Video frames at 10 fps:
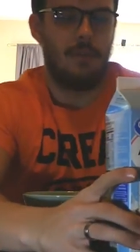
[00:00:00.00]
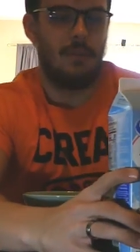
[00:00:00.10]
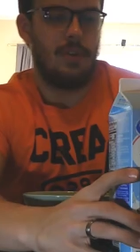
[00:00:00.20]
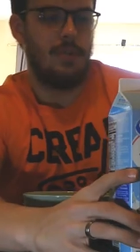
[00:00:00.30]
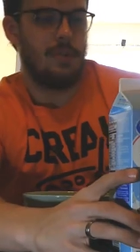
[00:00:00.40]

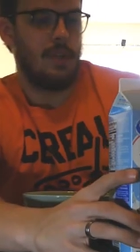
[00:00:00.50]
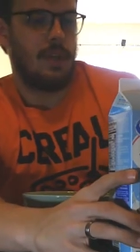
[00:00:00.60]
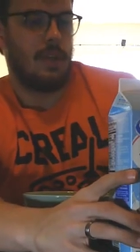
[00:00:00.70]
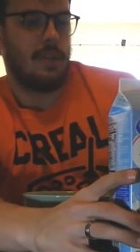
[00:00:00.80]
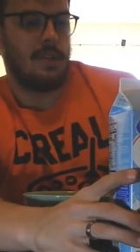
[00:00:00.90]

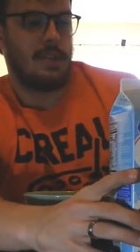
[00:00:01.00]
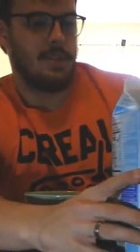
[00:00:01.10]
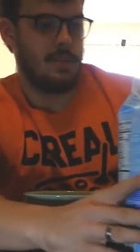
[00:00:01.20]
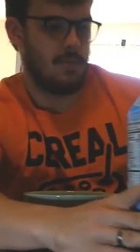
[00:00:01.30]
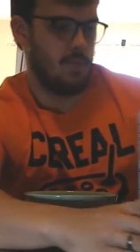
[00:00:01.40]
Usually this
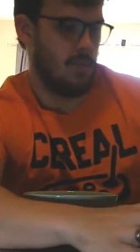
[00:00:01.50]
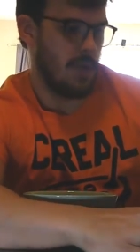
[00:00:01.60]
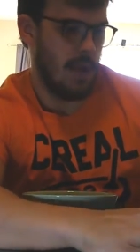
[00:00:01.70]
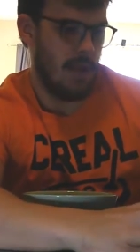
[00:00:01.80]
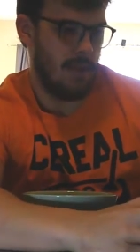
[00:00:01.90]
is what
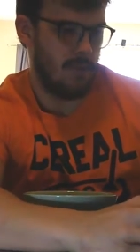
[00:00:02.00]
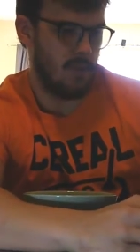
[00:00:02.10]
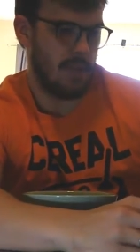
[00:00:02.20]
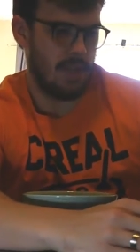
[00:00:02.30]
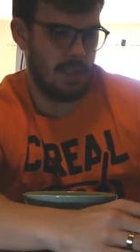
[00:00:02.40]
I'm
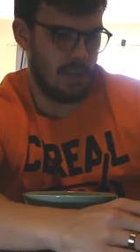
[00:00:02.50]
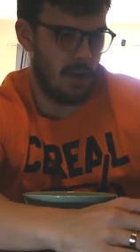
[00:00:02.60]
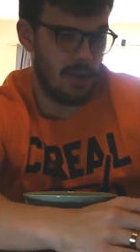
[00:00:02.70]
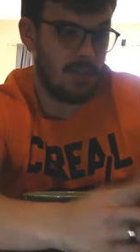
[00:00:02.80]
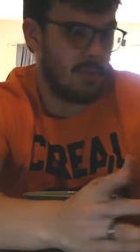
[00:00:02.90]
drinking,
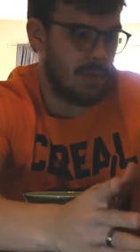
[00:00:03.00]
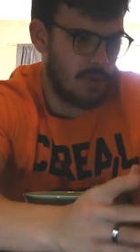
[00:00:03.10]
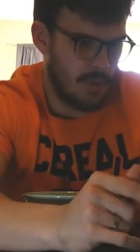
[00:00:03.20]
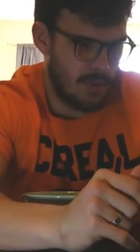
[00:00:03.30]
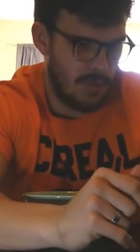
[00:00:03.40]
unsweetened
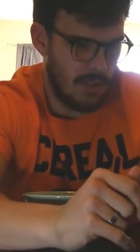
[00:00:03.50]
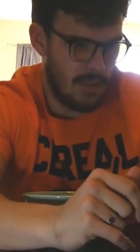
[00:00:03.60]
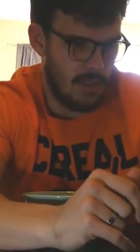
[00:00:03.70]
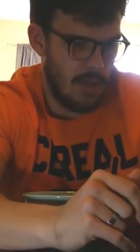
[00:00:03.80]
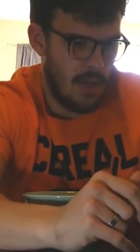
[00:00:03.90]
or
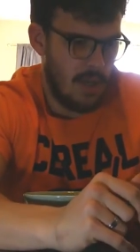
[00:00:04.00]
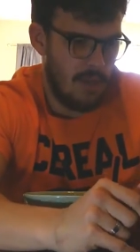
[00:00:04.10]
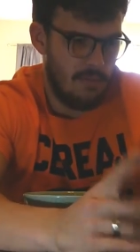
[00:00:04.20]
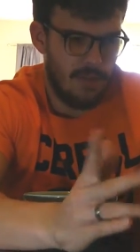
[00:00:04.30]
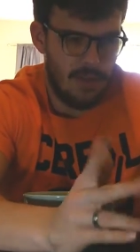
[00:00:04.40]
sweetened,
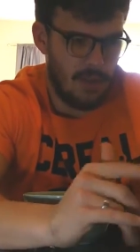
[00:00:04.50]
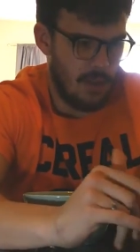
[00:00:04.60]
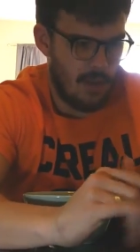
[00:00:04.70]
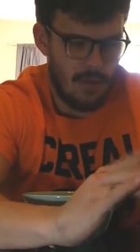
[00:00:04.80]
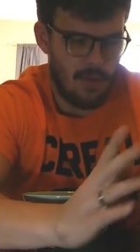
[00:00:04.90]

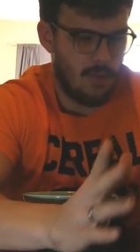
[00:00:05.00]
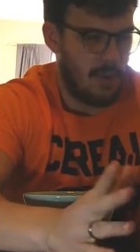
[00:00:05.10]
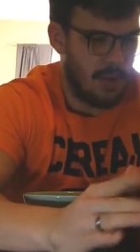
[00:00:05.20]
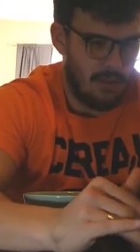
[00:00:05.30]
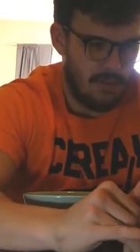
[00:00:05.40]
vanilla or
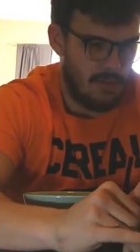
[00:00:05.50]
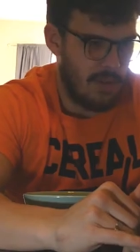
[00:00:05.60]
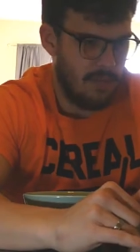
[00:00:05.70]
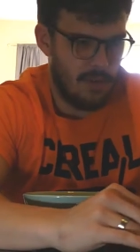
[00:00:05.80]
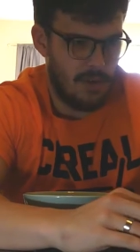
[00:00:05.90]
regular
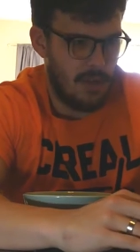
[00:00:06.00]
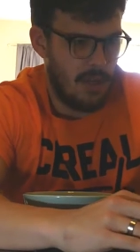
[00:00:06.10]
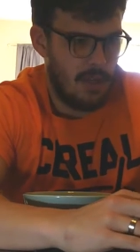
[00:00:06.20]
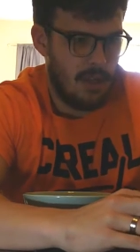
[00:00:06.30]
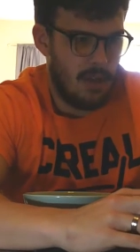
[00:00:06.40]
flavor.
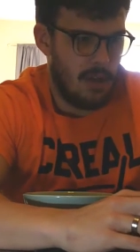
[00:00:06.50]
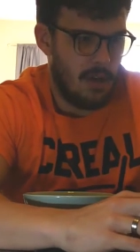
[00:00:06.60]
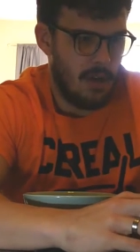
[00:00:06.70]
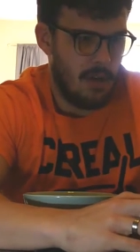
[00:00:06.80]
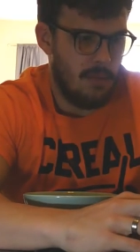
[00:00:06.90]

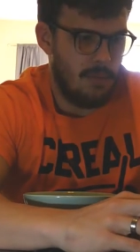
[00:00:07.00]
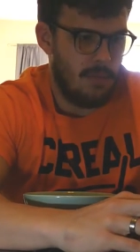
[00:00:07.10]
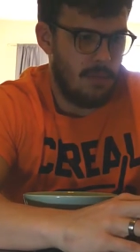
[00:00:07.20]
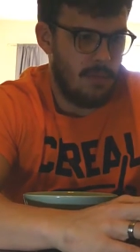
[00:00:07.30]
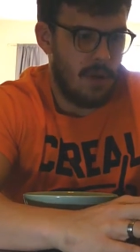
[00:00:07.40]

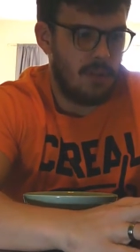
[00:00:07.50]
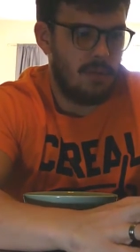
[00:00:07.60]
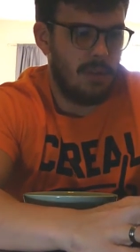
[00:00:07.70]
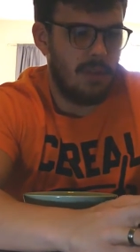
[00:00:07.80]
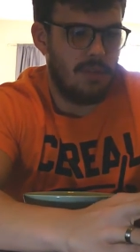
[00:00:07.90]

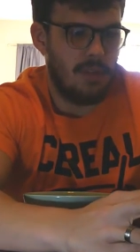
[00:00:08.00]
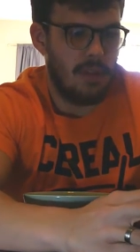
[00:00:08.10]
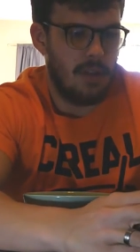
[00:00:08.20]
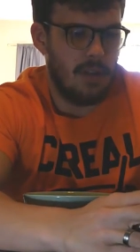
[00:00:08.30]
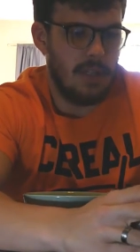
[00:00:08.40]
Unsweetened
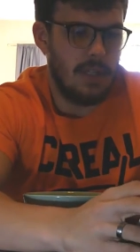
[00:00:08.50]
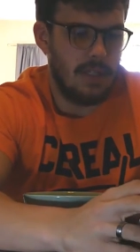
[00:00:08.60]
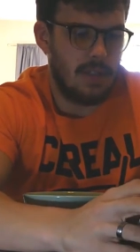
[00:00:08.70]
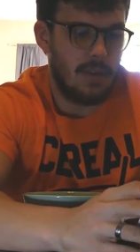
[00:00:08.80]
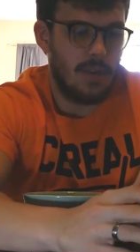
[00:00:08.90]
vanilla
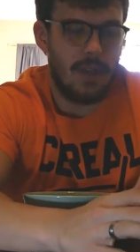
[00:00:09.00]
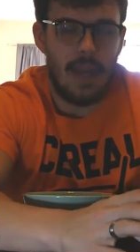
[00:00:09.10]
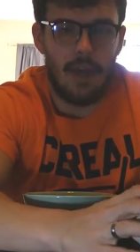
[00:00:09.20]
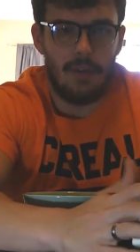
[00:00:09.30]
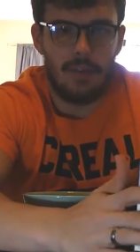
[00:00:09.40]
is 30
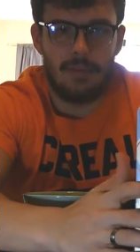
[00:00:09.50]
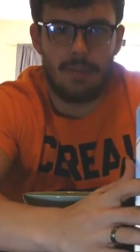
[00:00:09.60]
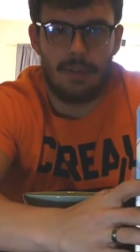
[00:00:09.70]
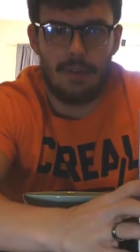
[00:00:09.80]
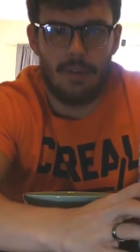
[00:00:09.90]
calories per
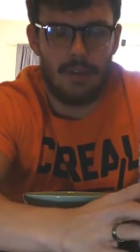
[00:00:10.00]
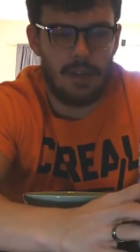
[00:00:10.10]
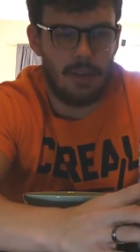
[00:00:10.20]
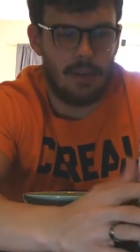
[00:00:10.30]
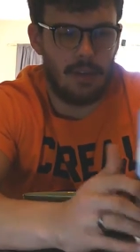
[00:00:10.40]

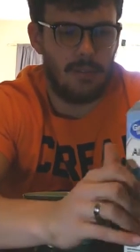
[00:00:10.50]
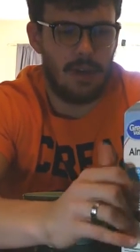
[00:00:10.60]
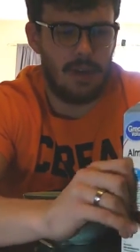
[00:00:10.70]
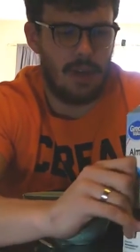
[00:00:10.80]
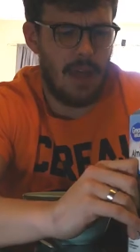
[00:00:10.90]
serving
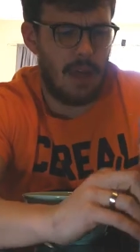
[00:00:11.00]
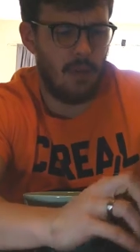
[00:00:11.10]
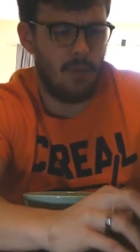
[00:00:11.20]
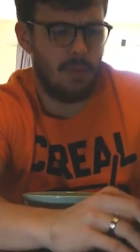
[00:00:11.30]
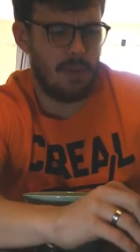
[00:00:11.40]
compared to that
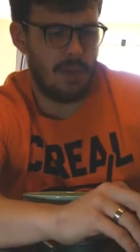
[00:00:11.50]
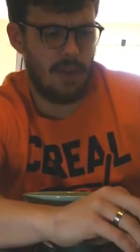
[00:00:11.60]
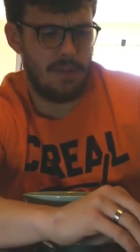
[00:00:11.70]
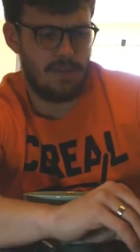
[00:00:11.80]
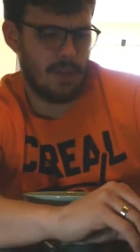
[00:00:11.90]
whole milk I
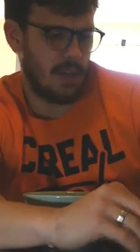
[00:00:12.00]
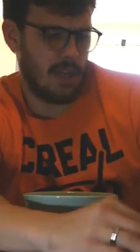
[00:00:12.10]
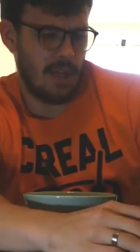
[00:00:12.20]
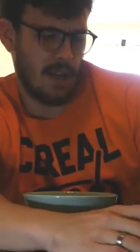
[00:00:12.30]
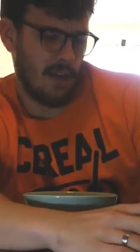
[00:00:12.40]
was
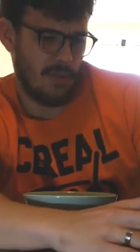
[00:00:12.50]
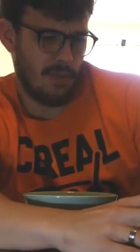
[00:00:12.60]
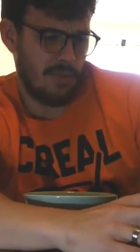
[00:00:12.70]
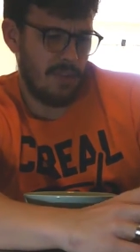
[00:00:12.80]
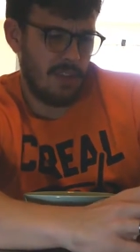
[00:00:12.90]
drinking at
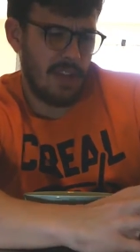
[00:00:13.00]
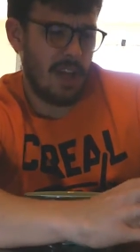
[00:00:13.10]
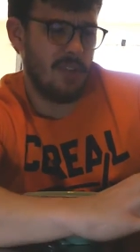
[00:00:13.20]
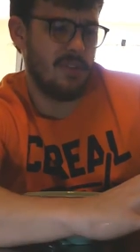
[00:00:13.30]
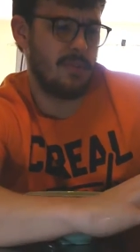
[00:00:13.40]
150
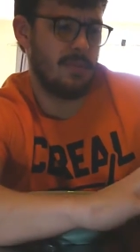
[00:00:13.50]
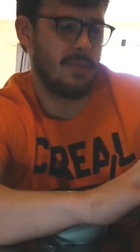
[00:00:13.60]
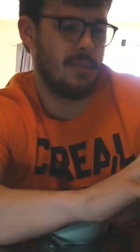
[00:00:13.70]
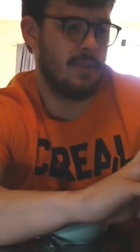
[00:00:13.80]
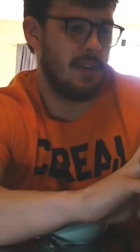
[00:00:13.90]
calories per
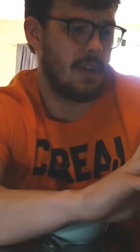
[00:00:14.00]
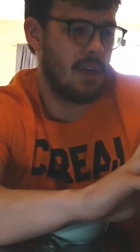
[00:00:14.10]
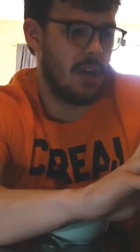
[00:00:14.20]
serving